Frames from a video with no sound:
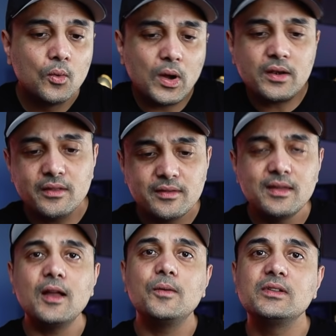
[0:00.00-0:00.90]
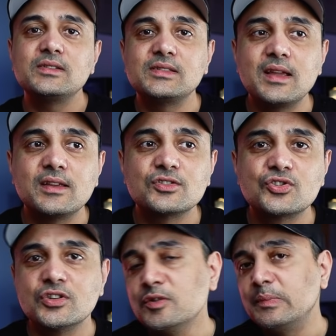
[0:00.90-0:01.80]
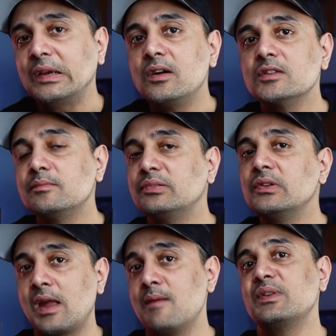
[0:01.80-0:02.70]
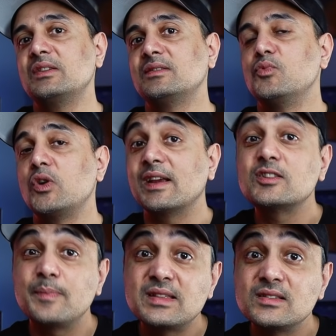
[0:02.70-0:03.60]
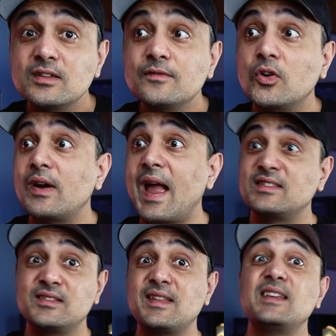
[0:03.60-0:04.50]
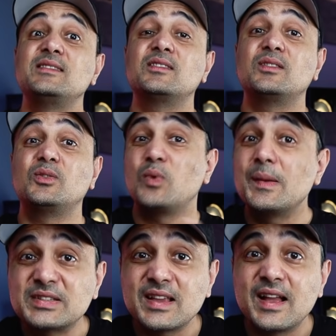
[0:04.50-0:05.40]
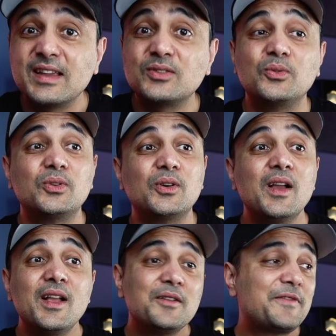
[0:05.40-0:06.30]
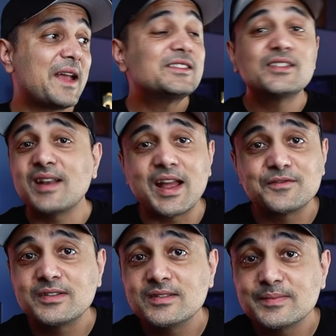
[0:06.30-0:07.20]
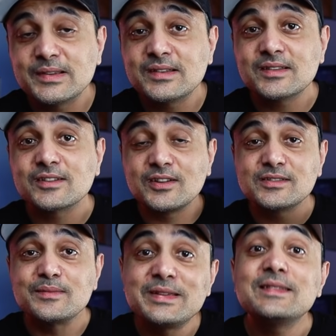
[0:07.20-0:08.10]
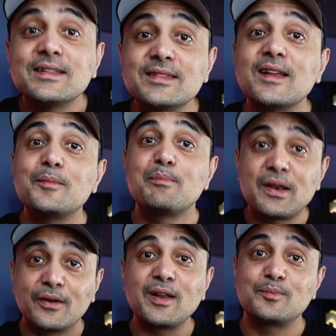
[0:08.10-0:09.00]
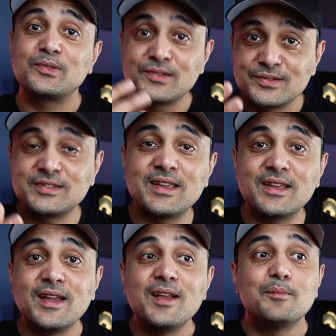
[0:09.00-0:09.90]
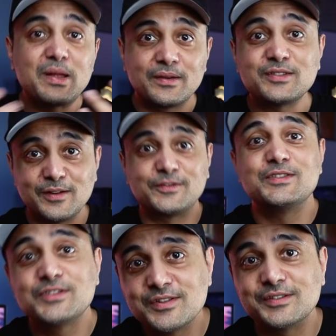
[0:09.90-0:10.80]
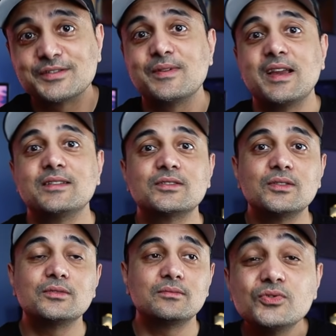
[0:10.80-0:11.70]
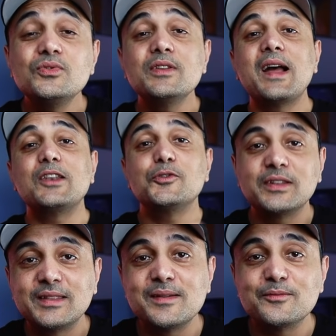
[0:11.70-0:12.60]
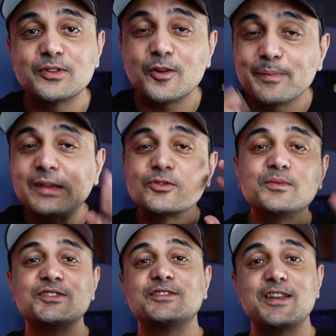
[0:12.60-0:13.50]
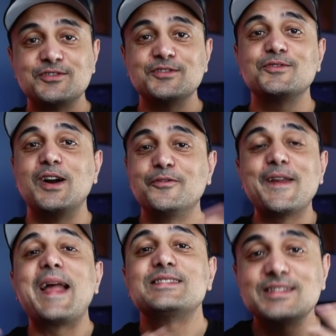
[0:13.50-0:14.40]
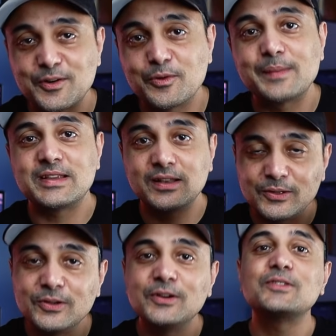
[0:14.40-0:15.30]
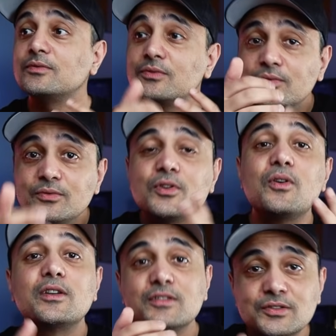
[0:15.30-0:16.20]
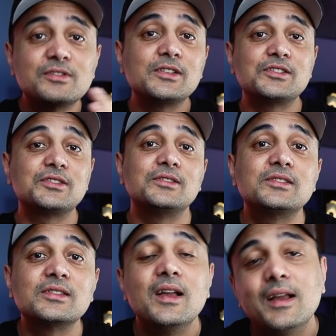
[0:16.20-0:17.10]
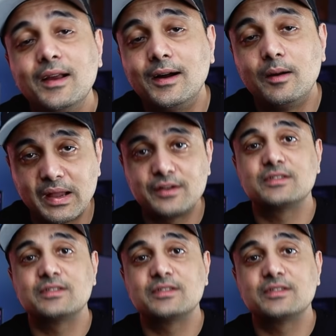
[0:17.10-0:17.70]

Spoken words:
one other thing I wanted to say is just because a bootcamp is more expensive or has a nicer website or fancier advertisement doesn't mean that they're better at producing better software engineers, right? So do evaluate them without paying too much attention to how fancy their website looks. Do your due diligence by